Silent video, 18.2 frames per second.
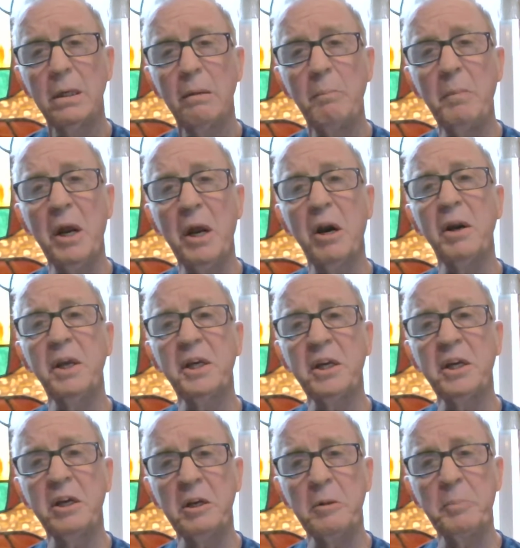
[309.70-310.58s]
Mary
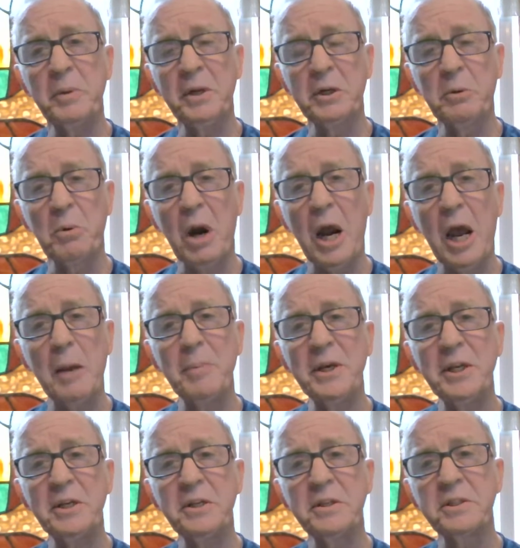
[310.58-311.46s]
could have been
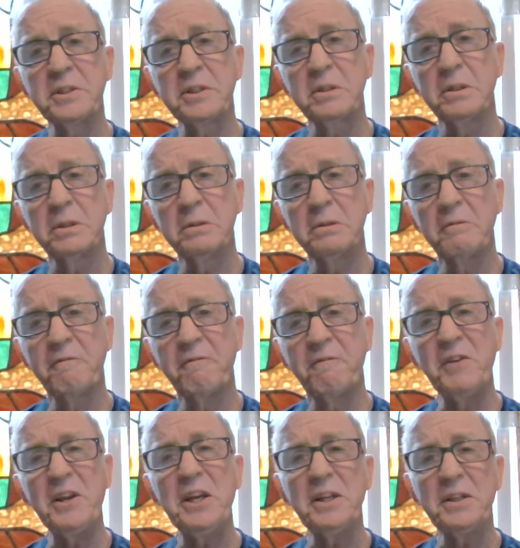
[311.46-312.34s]
grabbing his
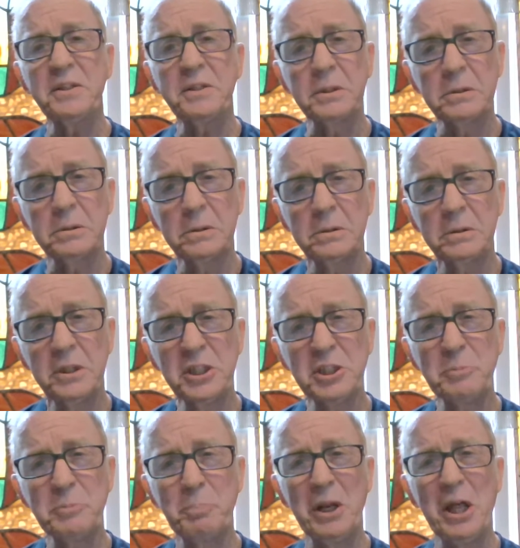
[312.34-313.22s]
feet,
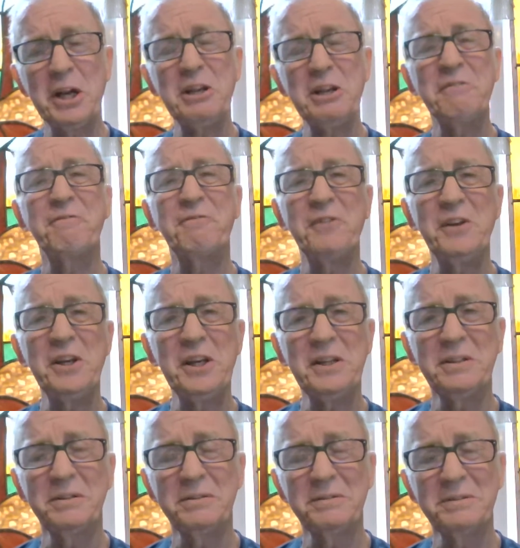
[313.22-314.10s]
his bloody
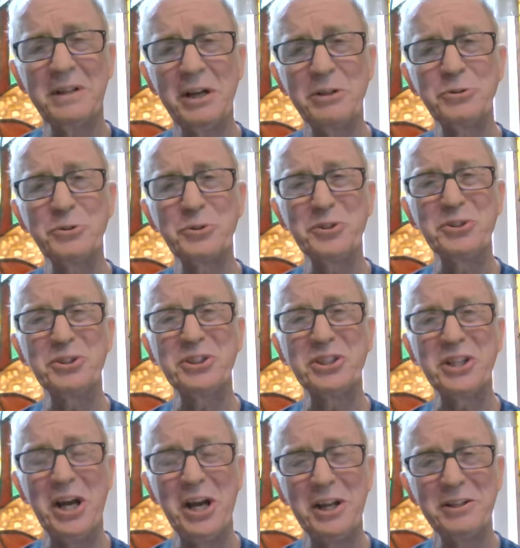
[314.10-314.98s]
feet. That was her
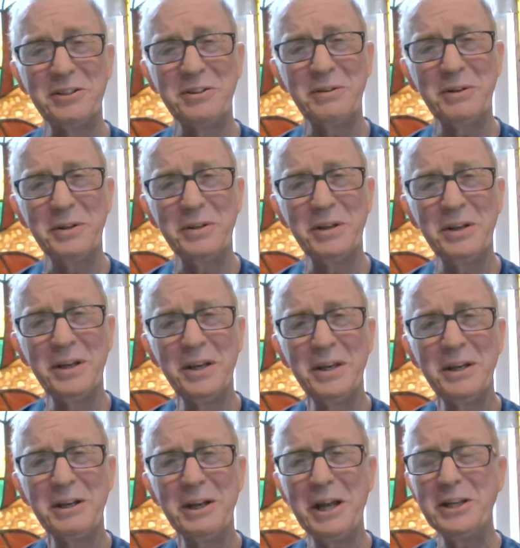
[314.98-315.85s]
son.
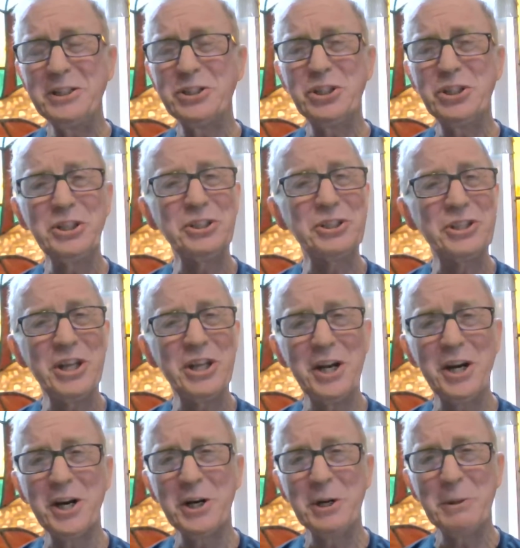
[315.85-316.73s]
And she's
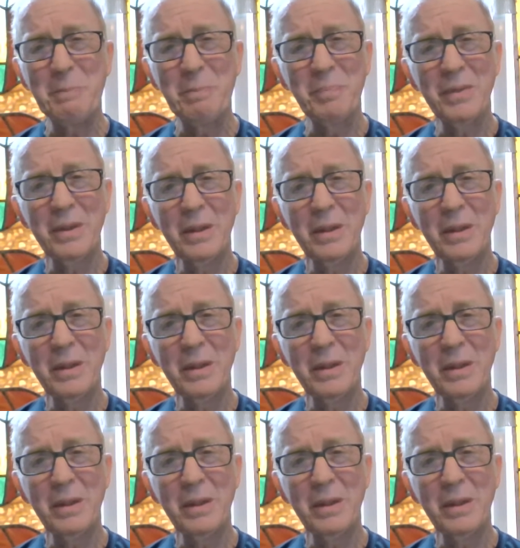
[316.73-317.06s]
there.